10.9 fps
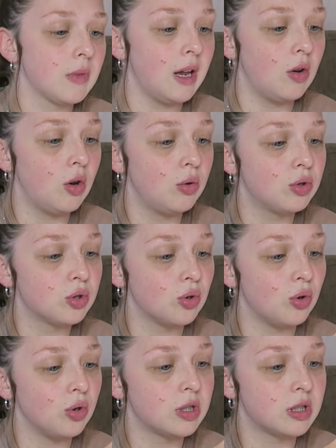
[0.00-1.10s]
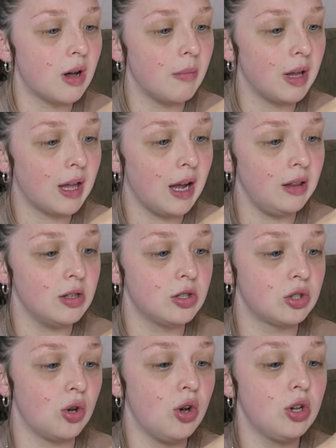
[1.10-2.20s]
and also some kind of
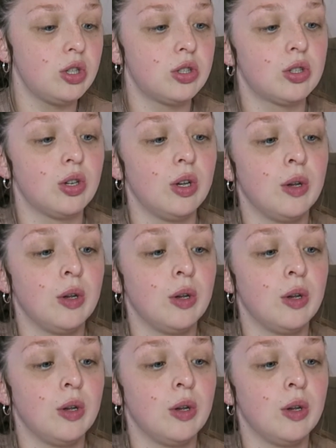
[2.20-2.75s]
sauce.